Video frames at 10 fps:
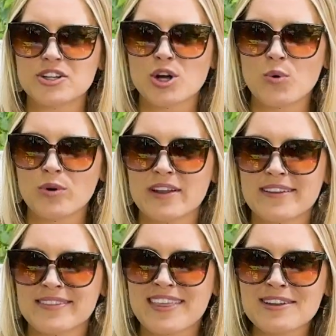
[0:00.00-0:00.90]
And, you know,
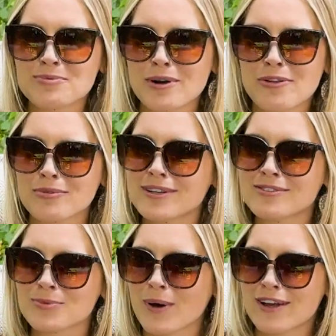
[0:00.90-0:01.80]
that's one of the
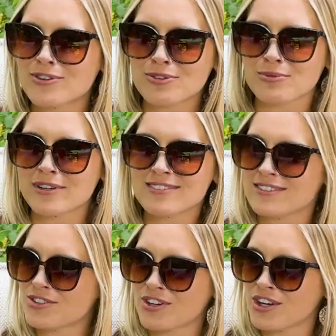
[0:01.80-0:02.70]
reasons why I just
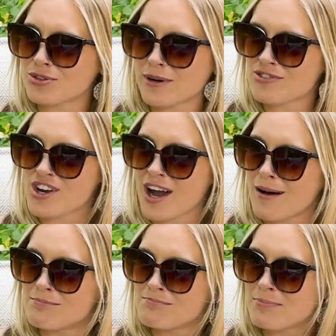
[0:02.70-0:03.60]
recently changed my
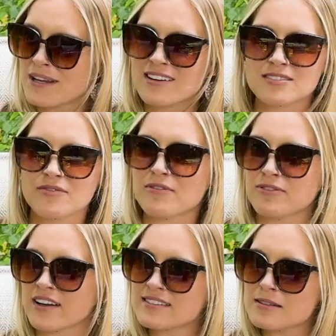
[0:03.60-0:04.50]
job, because of the
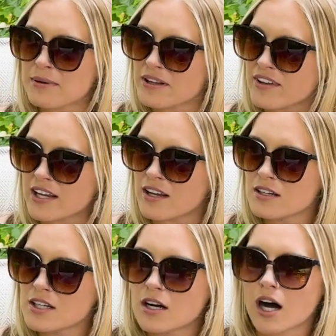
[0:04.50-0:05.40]

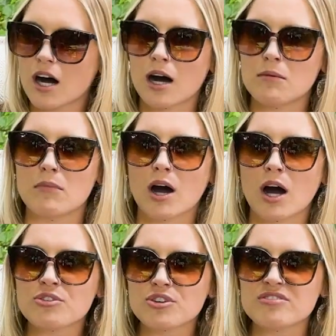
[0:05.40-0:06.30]
flexibility,
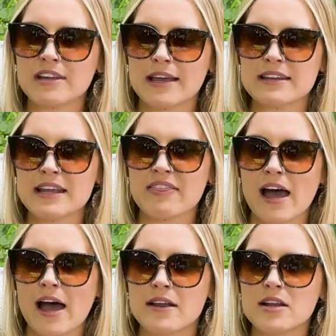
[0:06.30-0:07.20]
understanding
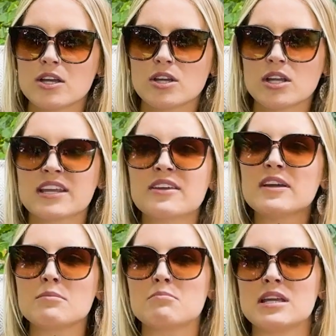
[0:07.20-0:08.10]
that
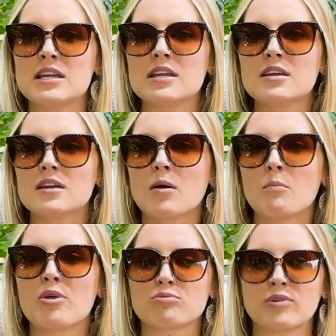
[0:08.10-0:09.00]
giving me
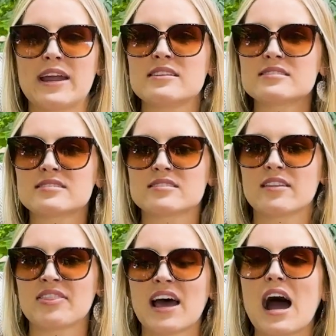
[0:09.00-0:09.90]
the
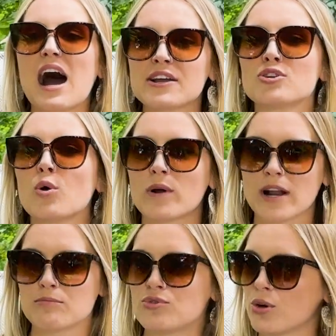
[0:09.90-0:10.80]
reins that I know
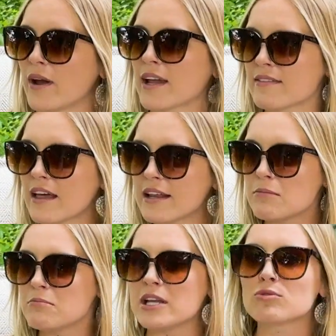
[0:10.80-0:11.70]
what I'm doing and
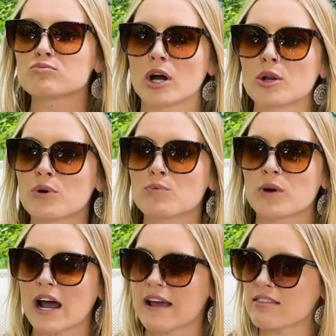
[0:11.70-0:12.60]
letting me run
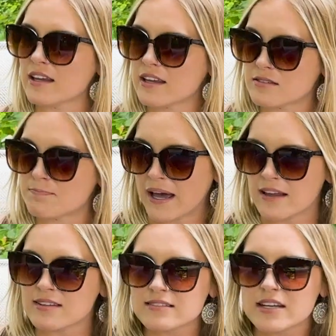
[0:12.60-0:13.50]
with what I think is
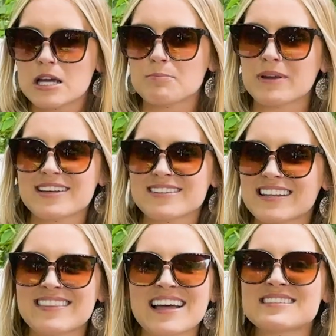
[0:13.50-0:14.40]
best,
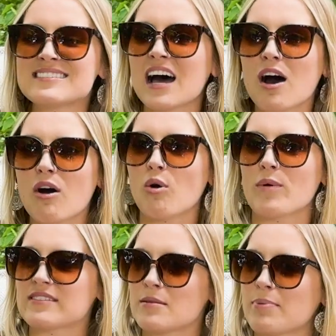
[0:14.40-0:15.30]
because that's not
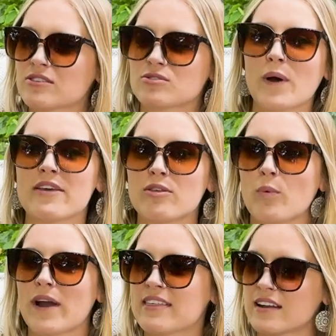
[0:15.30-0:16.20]
always the best way,
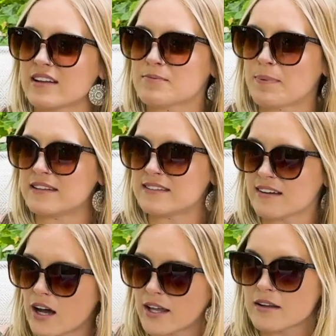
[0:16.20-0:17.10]
the way that it's been
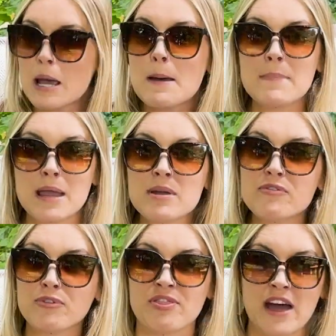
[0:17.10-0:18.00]
done.
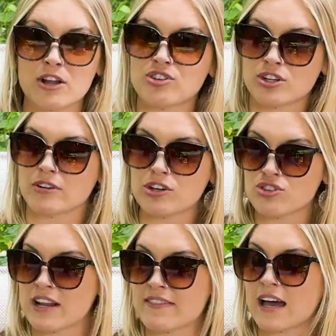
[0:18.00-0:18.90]
Maybe for that
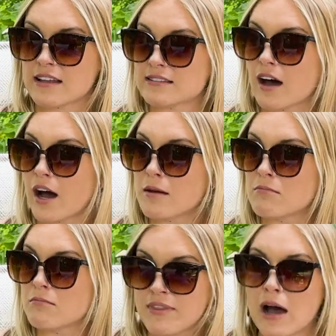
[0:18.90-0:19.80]
generation at that
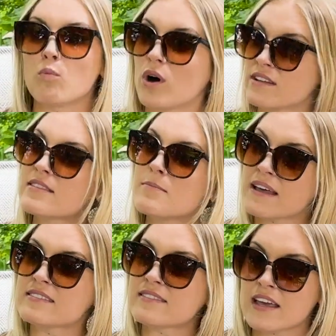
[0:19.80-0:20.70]
time, that was the
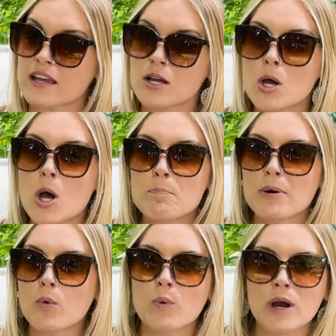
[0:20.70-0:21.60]
best thing,
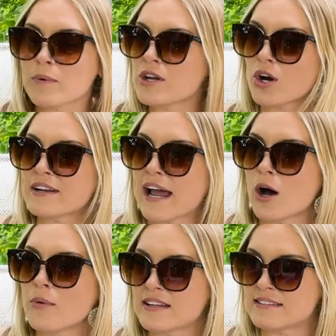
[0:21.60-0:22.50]
but where we are
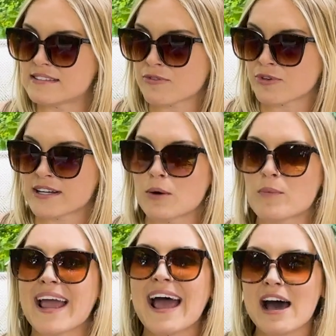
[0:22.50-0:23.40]
now, it's different
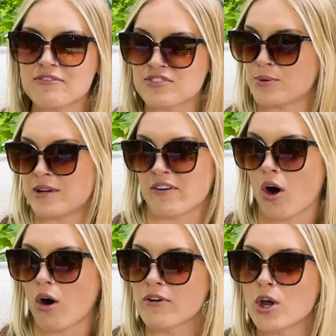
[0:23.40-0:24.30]
and we have to
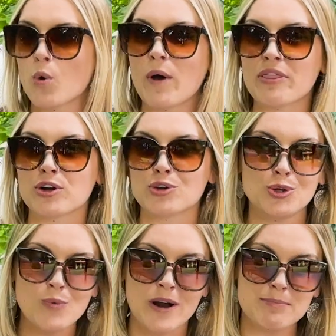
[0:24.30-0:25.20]
evolve. Whether
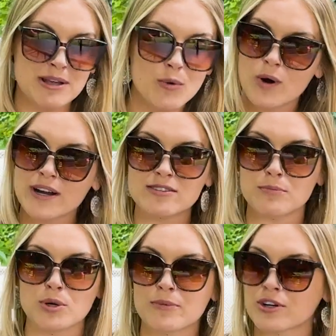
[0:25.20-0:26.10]
you want to be the one
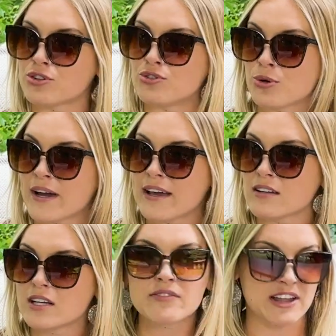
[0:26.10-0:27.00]
as a boomer to do it,